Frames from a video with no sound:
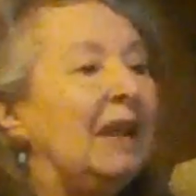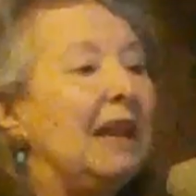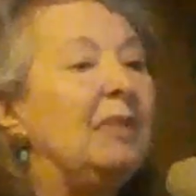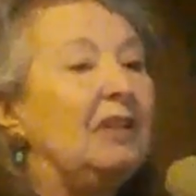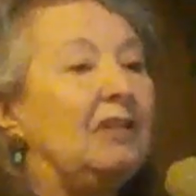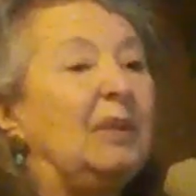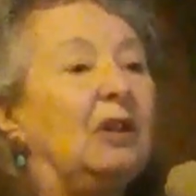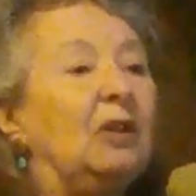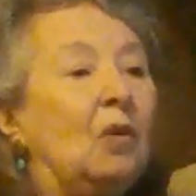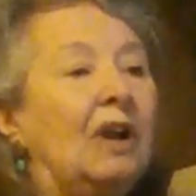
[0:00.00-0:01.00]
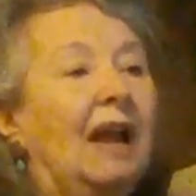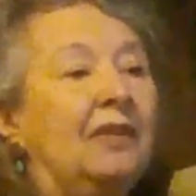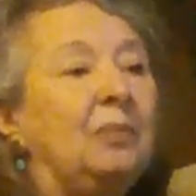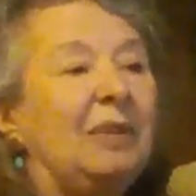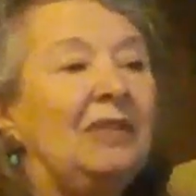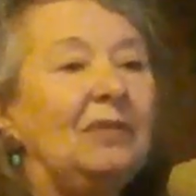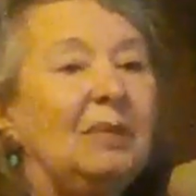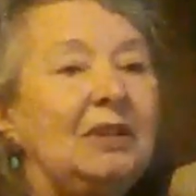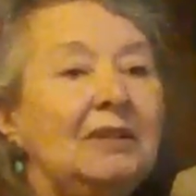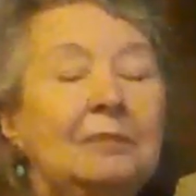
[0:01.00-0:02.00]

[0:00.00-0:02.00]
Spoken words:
may be spilled or has been spilled.